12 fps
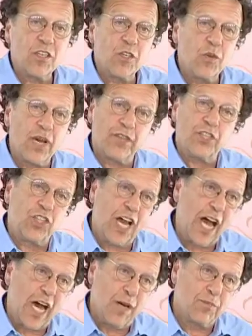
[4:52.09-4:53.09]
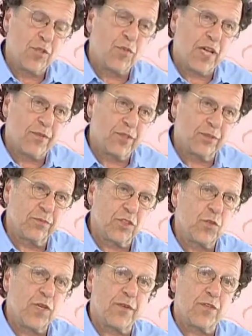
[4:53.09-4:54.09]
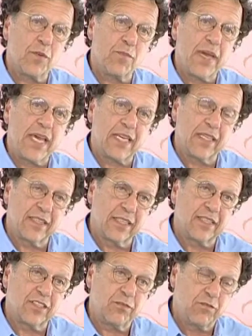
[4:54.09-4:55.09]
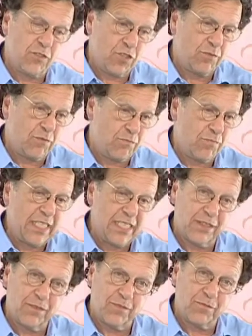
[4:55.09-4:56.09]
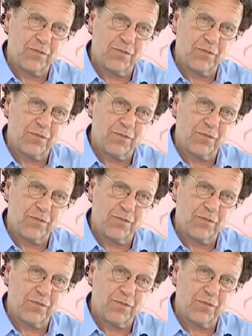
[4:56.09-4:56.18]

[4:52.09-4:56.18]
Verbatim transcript: you have a job. You have to, you have to make a little piece of